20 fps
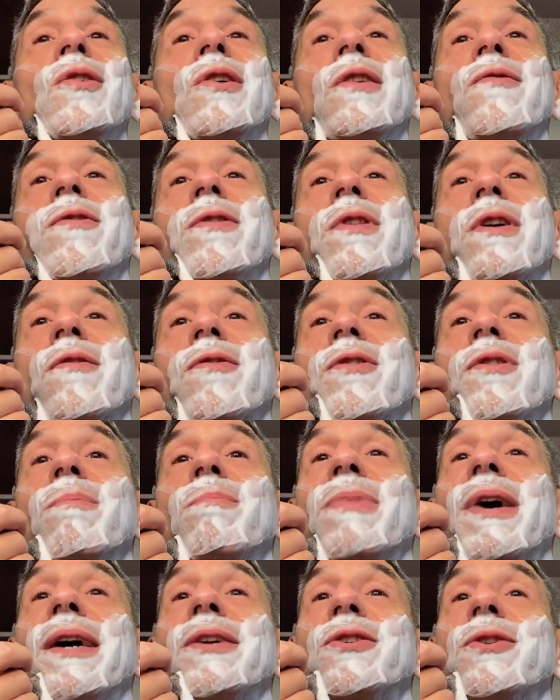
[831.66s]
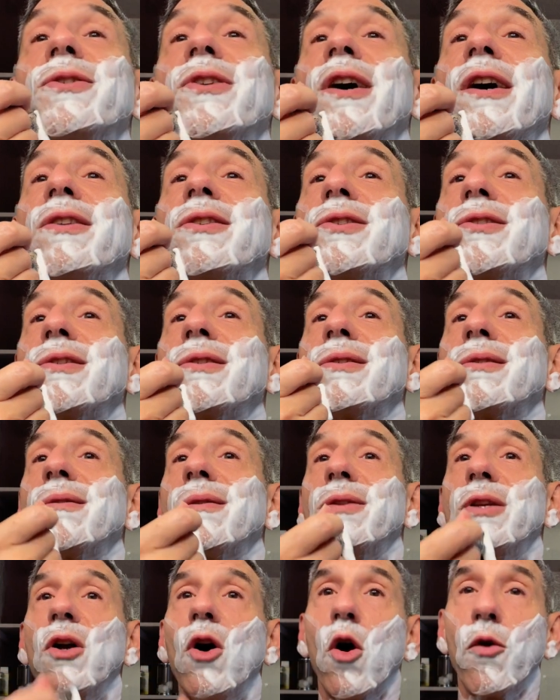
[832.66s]
I feel like for the badger knots,
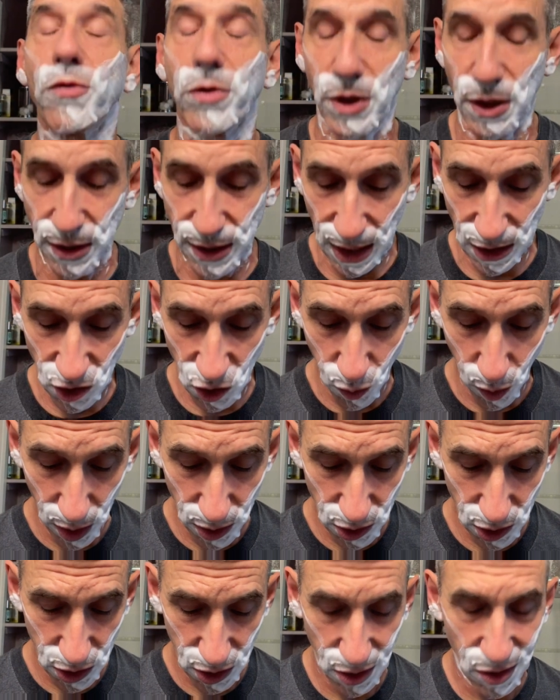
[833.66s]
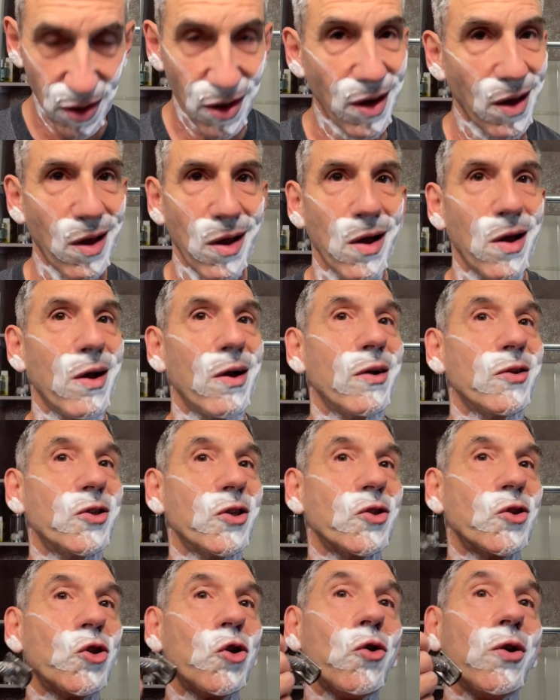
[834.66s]
the overly dense ones,
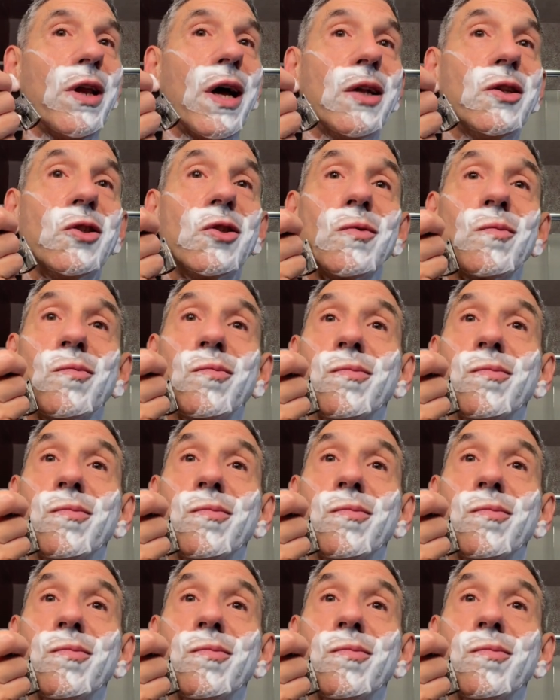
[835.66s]
just too dense